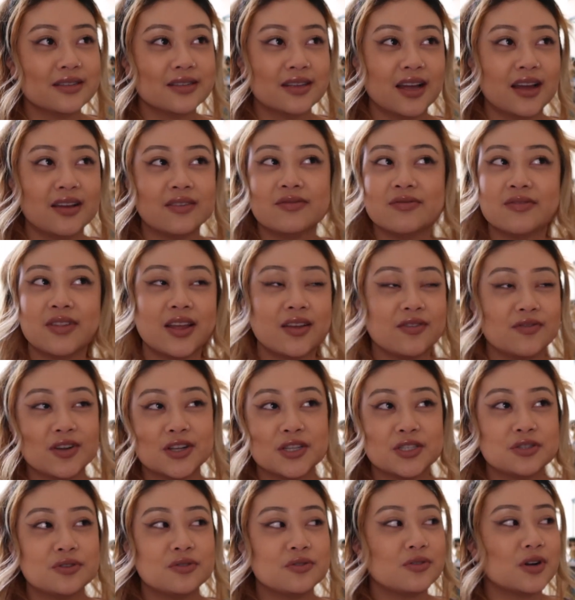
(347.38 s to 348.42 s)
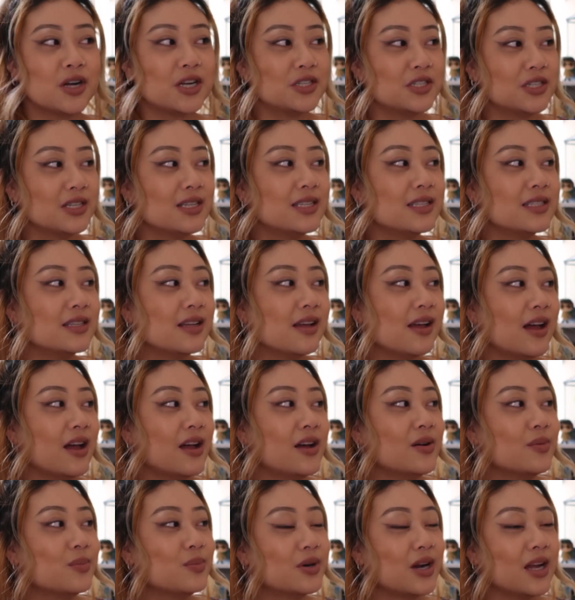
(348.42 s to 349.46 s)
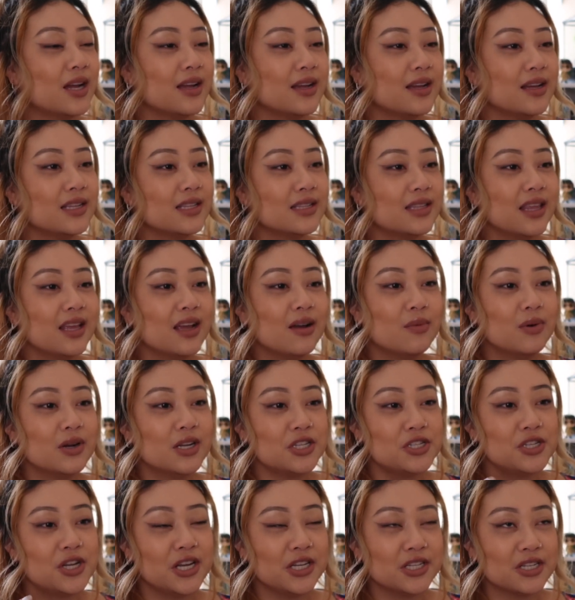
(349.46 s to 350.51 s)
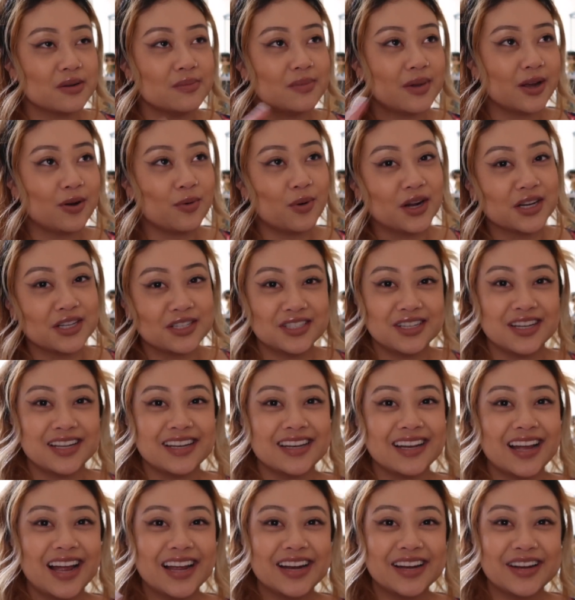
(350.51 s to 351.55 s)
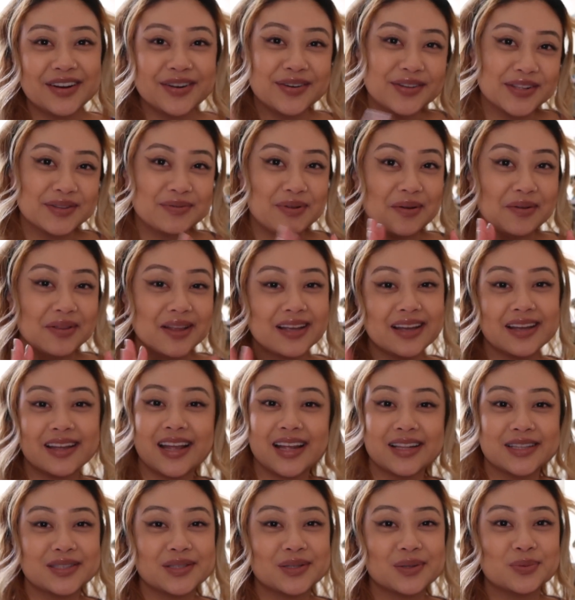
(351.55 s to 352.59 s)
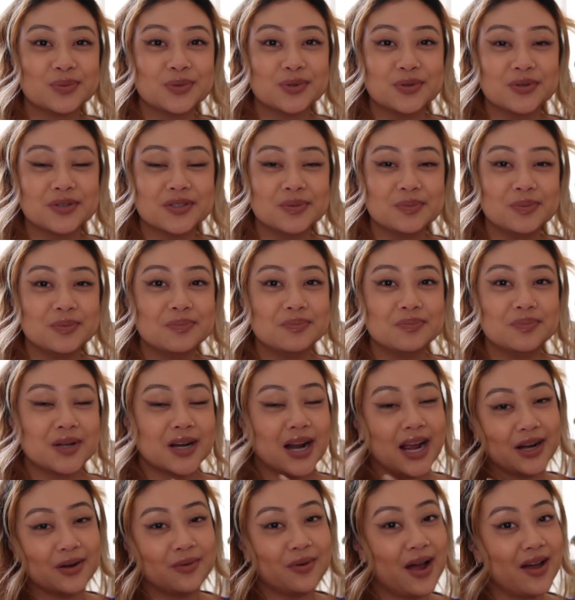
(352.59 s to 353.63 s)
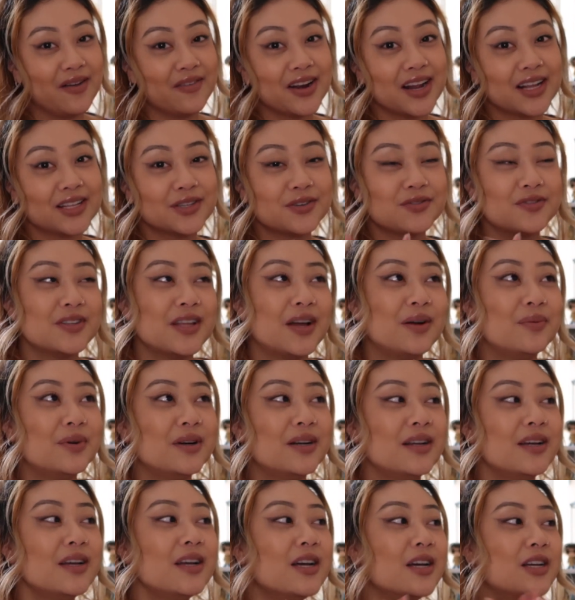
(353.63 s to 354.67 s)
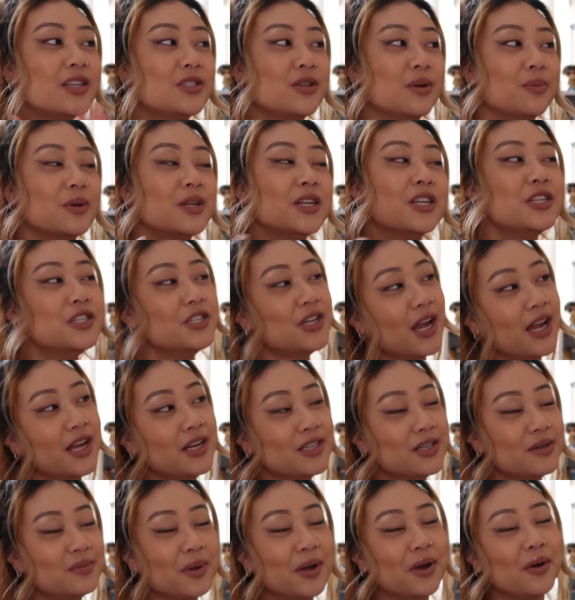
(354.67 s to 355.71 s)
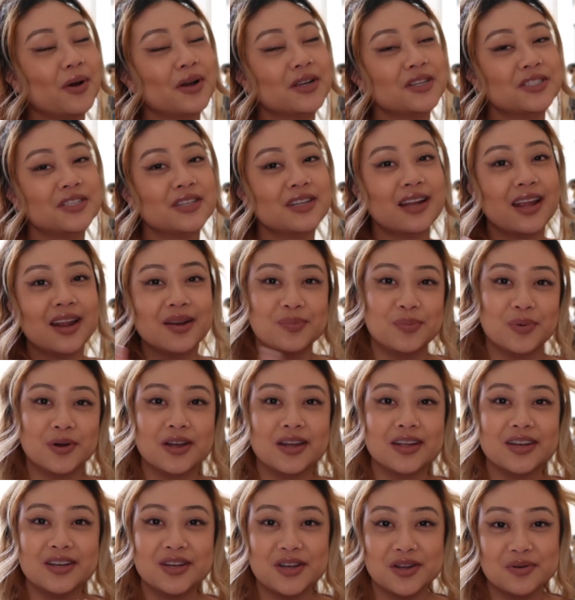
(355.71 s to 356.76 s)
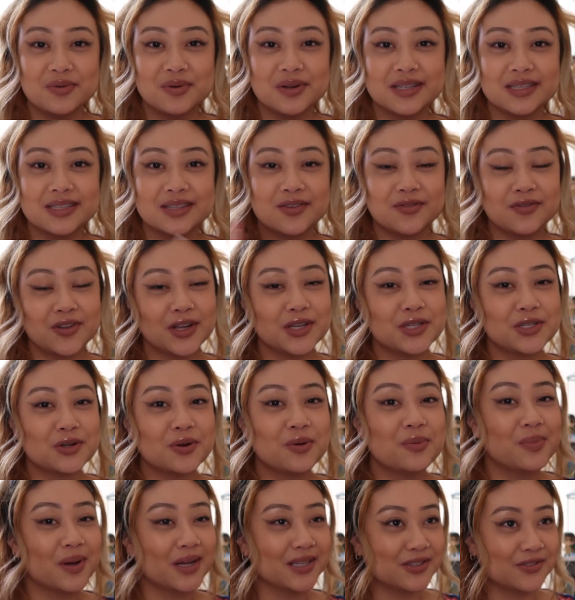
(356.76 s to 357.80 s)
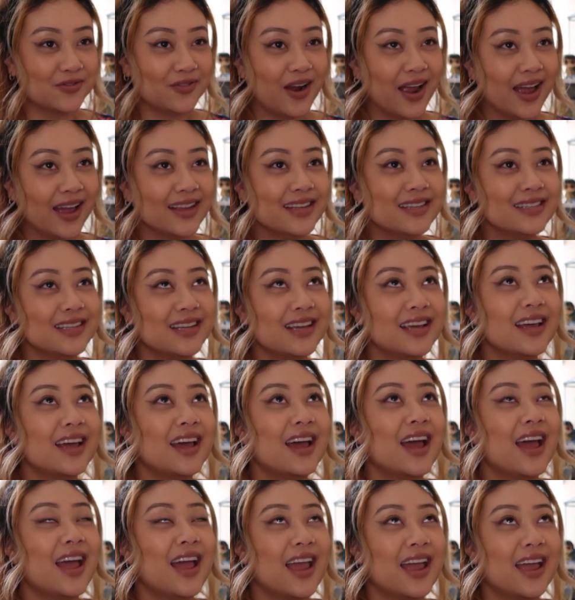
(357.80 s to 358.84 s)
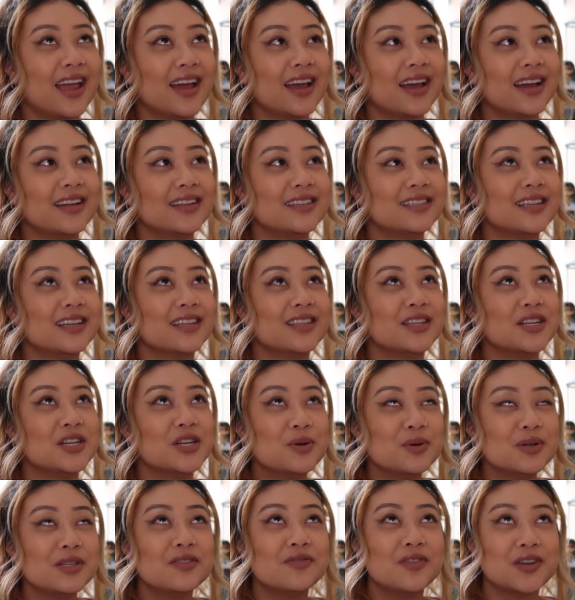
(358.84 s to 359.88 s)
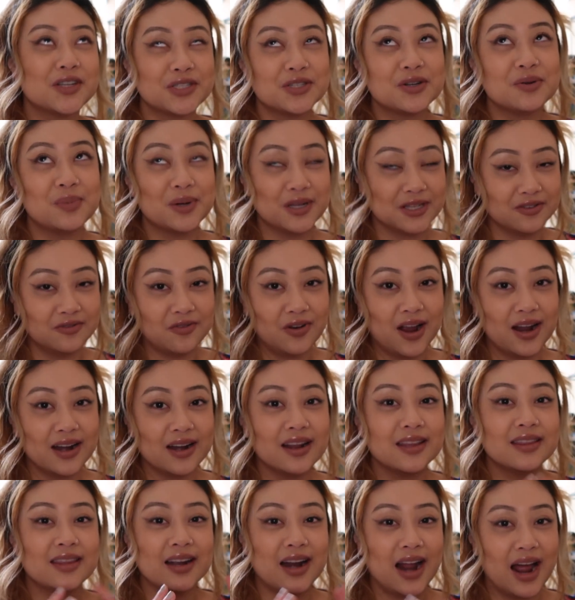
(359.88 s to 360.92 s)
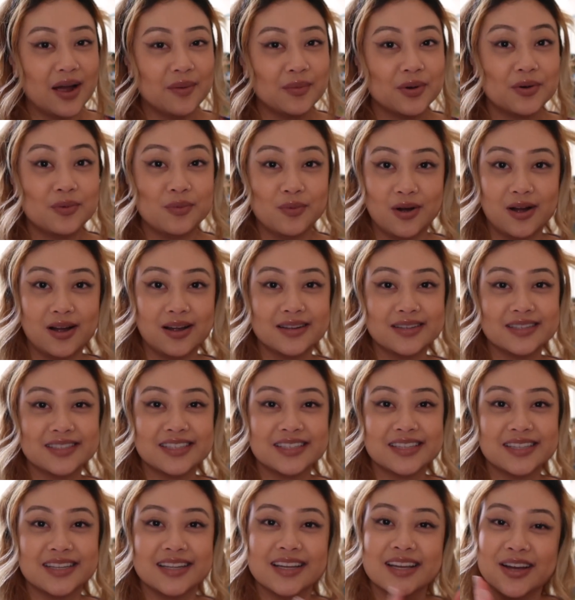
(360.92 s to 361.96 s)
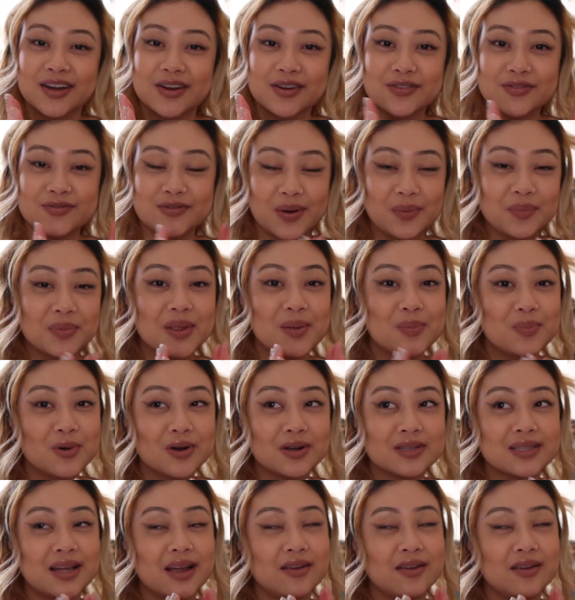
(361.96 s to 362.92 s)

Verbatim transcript: have like fictional crushes, but I think I want to change up my question. I know that's probably like against the rules, but I don't have an answer for that one, so I'm gonna change up my question and put newest fictional best friend. And the newest fictional best friend that I would want from the books